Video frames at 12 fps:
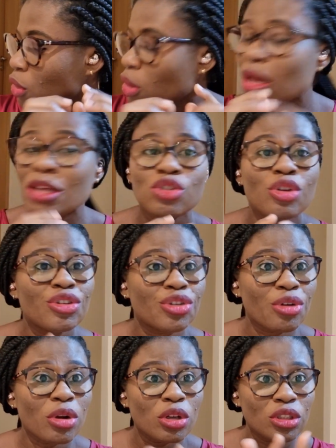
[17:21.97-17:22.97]

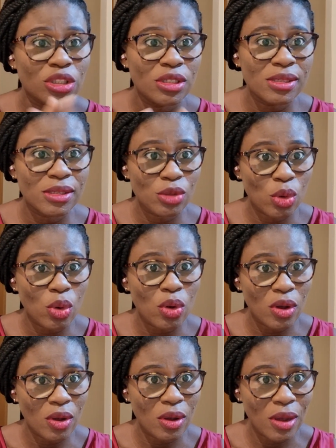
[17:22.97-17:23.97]
gastroenterologist saw
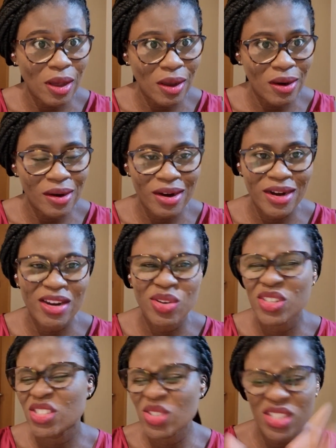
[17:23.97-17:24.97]
her,
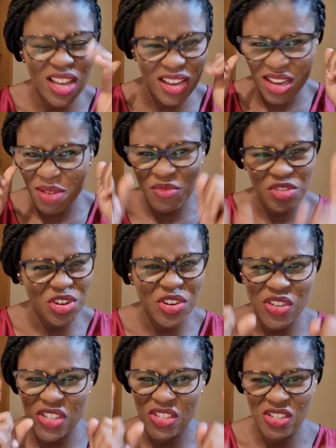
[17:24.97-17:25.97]
she was like, I'm
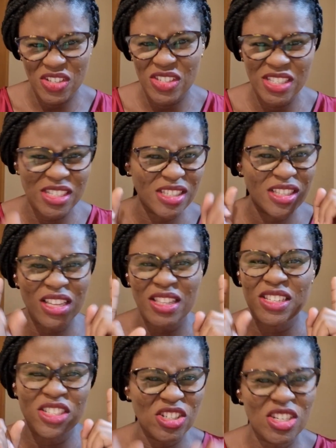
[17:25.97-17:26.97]
very certain that
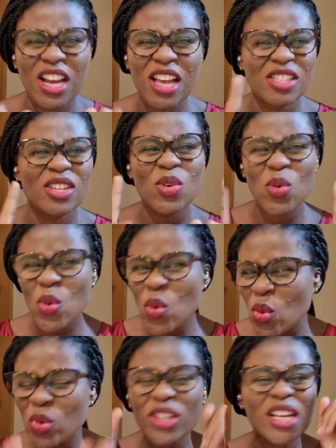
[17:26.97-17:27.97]
she has a
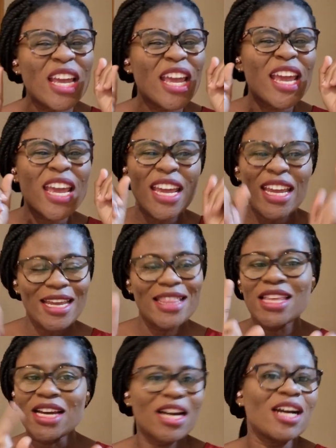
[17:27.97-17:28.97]
hole in
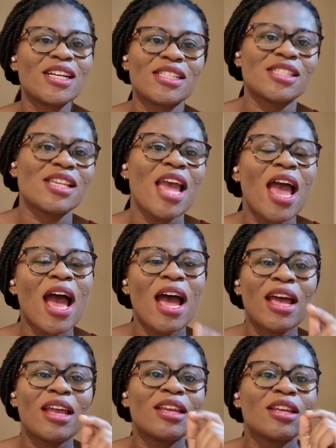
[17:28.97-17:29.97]
the heart.
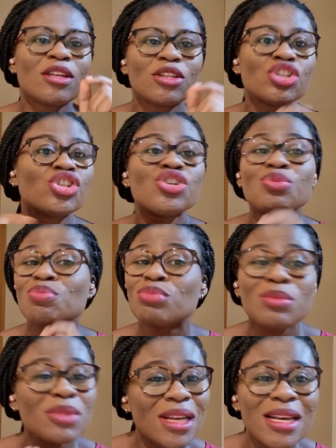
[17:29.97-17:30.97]
And she
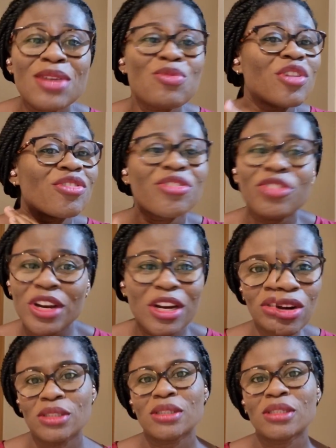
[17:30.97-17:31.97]
immediately referred
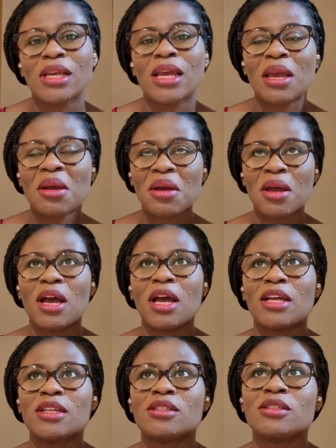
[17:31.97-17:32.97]
us to,
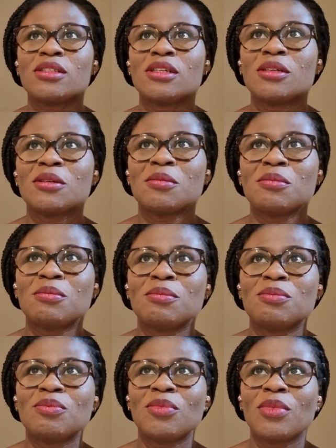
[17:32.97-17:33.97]
and
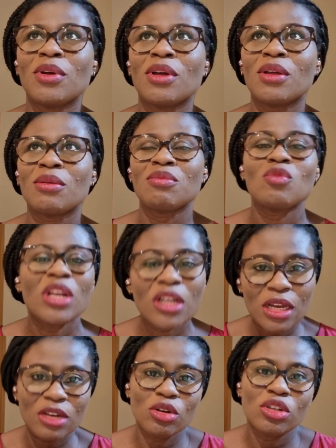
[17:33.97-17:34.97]
then the
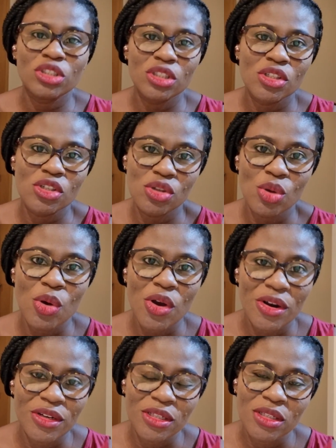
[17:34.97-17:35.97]
cardiologist saw
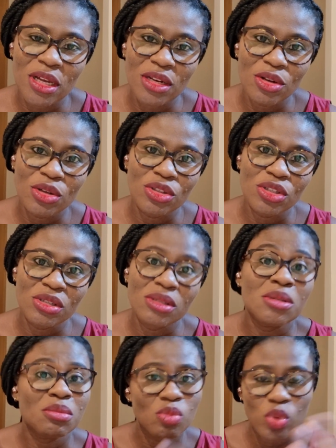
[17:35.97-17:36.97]
her. The
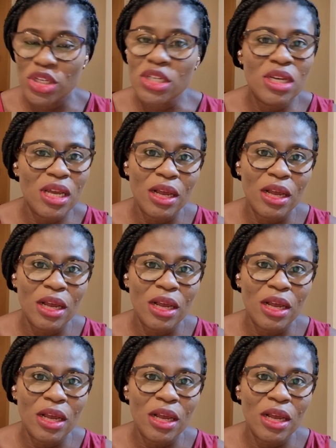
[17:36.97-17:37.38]
cardiologist, we did